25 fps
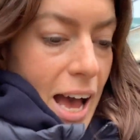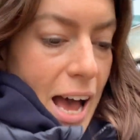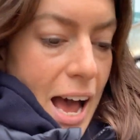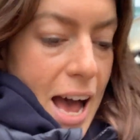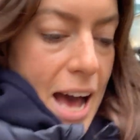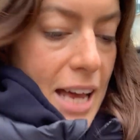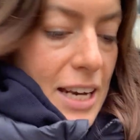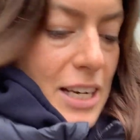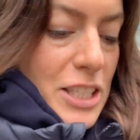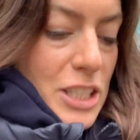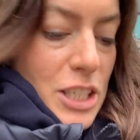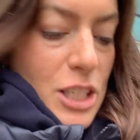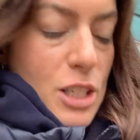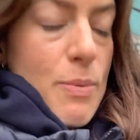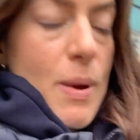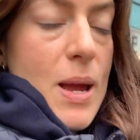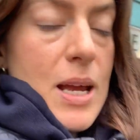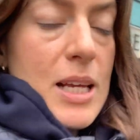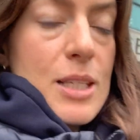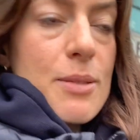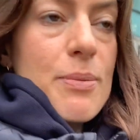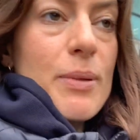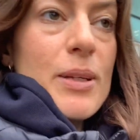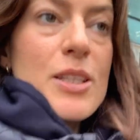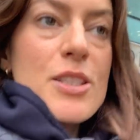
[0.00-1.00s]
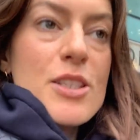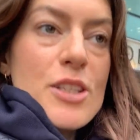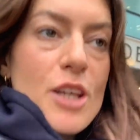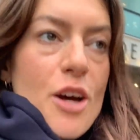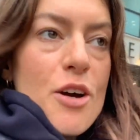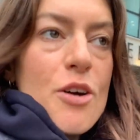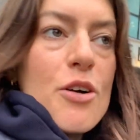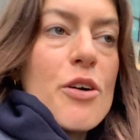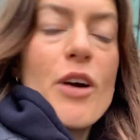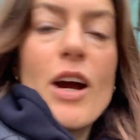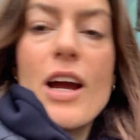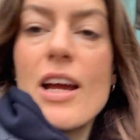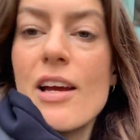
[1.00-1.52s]
and it just makes me
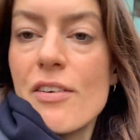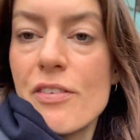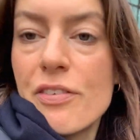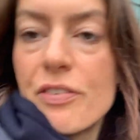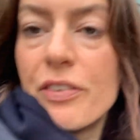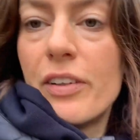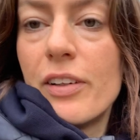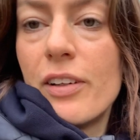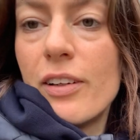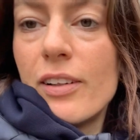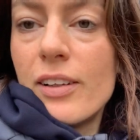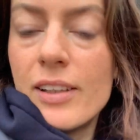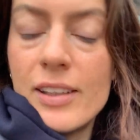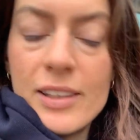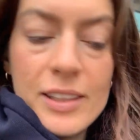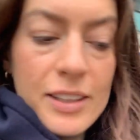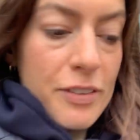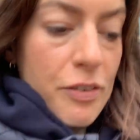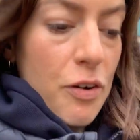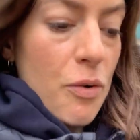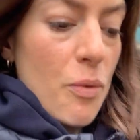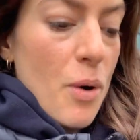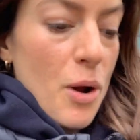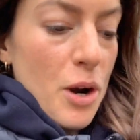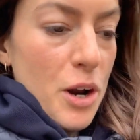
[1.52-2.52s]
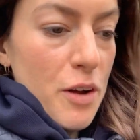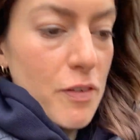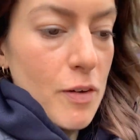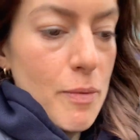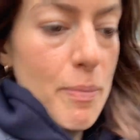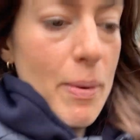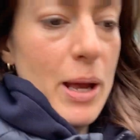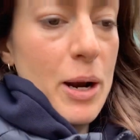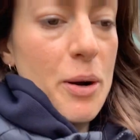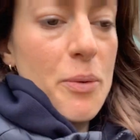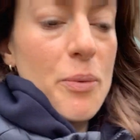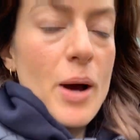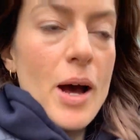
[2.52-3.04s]
so grateful, for want of a
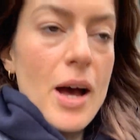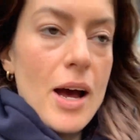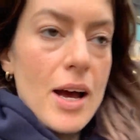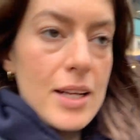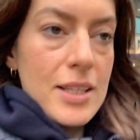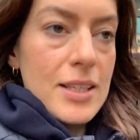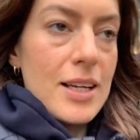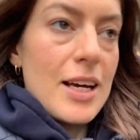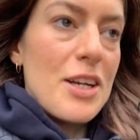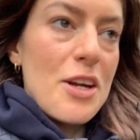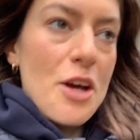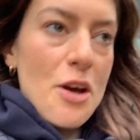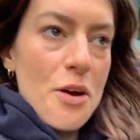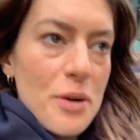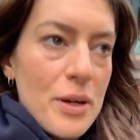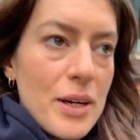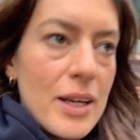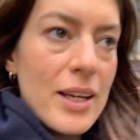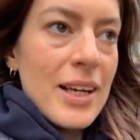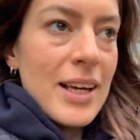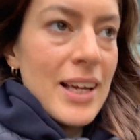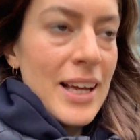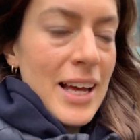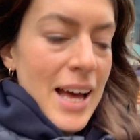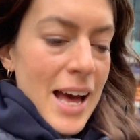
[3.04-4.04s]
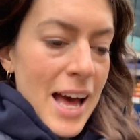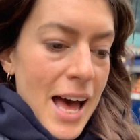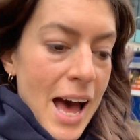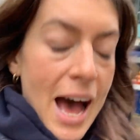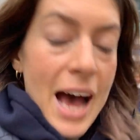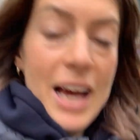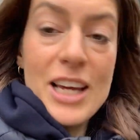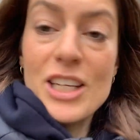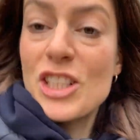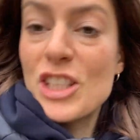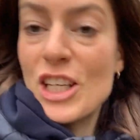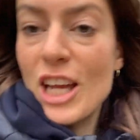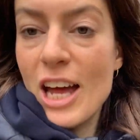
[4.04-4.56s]
better word. I know
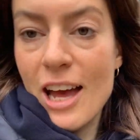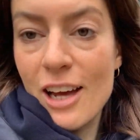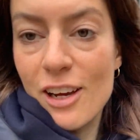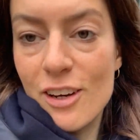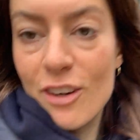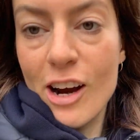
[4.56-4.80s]
hashtag